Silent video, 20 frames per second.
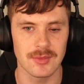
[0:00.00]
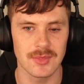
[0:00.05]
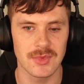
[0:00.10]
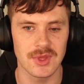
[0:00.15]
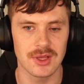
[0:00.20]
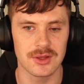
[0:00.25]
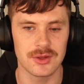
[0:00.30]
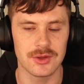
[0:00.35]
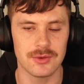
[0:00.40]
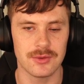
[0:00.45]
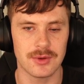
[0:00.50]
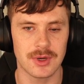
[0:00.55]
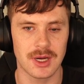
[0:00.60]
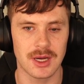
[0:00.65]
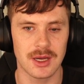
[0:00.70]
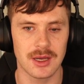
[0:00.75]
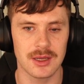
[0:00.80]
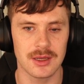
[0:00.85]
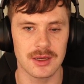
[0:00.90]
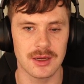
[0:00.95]

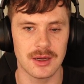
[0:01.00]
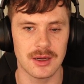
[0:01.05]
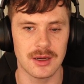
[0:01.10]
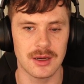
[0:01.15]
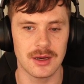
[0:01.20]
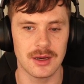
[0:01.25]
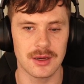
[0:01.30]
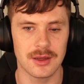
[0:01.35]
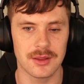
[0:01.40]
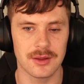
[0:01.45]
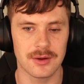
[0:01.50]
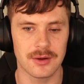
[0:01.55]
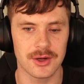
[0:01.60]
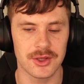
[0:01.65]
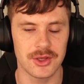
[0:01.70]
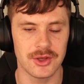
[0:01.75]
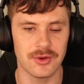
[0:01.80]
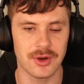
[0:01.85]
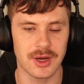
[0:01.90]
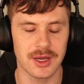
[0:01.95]
UI. There are
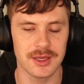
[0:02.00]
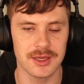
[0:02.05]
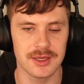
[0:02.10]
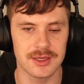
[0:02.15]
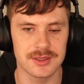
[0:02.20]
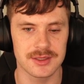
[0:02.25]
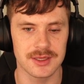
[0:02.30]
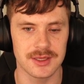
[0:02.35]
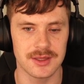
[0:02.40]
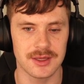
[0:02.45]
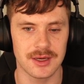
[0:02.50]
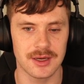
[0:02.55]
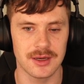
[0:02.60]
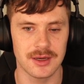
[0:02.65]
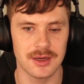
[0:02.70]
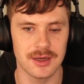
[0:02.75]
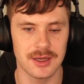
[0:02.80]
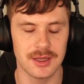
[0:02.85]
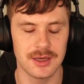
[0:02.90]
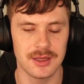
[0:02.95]
UI hints in the
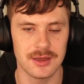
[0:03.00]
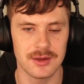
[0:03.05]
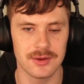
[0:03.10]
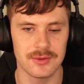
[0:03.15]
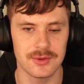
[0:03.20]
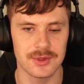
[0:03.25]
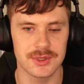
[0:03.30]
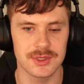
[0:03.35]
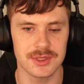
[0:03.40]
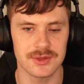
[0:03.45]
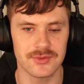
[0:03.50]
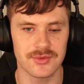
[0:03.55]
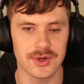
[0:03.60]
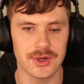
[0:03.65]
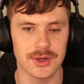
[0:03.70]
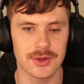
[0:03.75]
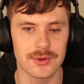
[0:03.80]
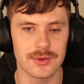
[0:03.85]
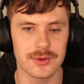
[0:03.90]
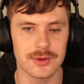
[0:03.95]
HUD, which is very
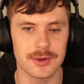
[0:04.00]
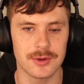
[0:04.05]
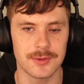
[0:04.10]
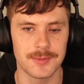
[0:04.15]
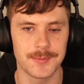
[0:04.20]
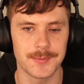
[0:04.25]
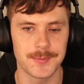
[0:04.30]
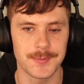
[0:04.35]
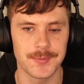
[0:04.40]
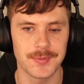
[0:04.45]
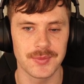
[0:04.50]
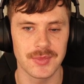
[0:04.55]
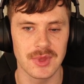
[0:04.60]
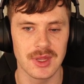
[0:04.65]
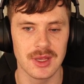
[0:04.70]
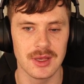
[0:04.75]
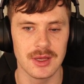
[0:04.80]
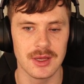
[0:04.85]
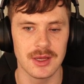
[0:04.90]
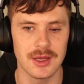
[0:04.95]
cool.
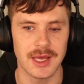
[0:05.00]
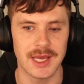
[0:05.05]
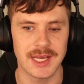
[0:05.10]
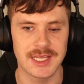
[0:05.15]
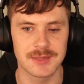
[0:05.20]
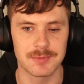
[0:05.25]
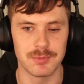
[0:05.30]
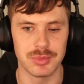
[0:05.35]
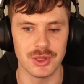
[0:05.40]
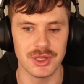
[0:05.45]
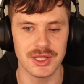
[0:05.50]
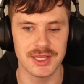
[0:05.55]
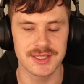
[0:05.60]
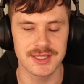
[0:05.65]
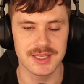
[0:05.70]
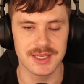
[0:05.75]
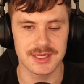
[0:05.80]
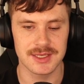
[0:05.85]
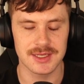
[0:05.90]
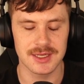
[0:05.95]

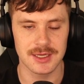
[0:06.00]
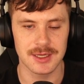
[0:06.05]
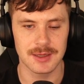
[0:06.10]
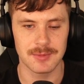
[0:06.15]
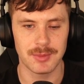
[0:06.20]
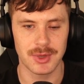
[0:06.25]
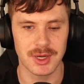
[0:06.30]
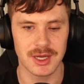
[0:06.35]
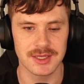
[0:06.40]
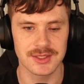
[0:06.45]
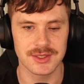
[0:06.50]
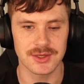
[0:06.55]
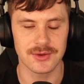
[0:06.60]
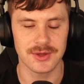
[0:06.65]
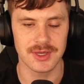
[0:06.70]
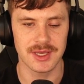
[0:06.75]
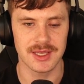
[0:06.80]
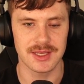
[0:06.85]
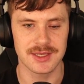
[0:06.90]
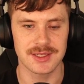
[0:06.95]
Explicit puzzle
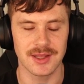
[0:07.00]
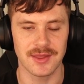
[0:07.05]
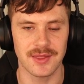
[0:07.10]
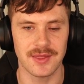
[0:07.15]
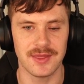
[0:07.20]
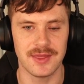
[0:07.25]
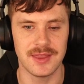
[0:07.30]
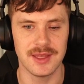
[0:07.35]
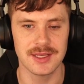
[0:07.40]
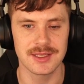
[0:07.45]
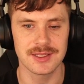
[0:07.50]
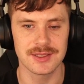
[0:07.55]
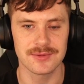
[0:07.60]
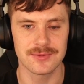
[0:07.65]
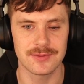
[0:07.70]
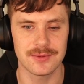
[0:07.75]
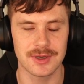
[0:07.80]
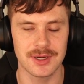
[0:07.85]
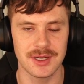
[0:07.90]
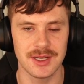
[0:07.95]
hints. This
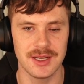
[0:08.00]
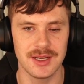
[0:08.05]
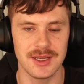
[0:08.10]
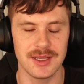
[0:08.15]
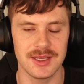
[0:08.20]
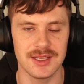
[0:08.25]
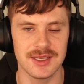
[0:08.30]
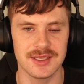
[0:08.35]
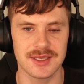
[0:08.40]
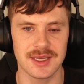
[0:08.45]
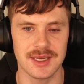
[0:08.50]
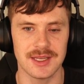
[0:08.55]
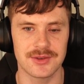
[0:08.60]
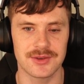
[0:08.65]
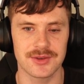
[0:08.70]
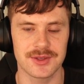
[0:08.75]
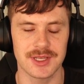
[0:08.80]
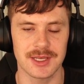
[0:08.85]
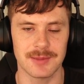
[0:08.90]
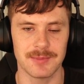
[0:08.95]
one is
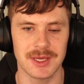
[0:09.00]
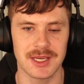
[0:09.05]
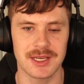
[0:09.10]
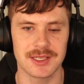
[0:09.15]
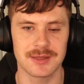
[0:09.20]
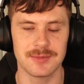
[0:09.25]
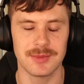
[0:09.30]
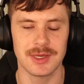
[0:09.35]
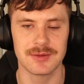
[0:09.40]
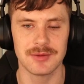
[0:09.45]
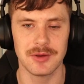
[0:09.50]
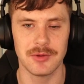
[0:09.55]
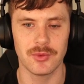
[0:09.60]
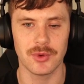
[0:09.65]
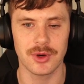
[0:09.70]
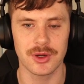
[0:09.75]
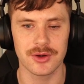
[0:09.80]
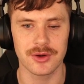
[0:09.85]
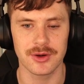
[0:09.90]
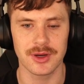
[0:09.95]
interesting because it makes me
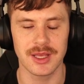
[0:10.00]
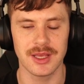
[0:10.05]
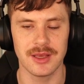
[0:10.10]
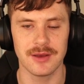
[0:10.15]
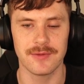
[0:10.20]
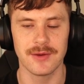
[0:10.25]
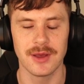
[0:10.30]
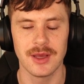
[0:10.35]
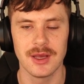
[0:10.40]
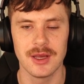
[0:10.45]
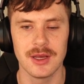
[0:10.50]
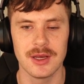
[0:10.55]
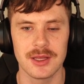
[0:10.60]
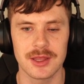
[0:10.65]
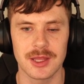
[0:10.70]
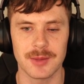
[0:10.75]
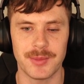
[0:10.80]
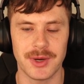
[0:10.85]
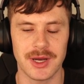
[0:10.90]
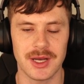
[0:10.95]
wonder if
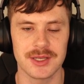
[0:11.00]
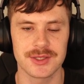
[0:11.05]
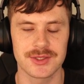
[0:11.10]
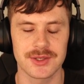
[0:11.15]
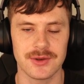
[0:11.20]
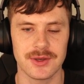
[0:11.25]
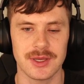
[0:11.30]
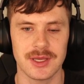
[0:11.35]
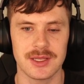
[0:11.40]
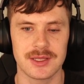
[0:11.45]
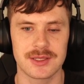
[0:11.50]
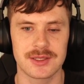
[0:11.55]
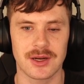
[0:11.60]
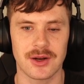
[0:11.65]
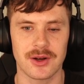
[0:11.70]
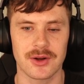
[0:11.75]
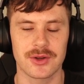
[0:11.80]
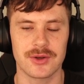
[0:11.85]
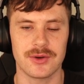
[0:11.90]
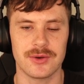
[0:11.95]
the puzzle hints are
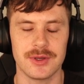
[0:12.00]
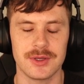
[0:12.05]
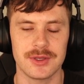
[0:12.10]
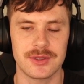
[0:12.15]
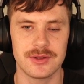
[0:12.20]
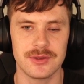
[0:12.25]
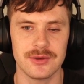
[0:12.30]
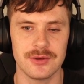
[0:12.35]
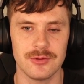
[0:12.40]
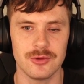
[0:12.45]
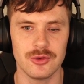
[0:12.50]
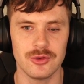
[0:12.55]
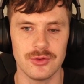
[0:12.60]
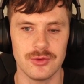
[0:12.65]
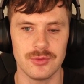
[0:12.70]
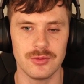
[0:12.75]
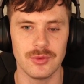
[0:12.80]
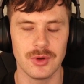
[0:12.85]
going to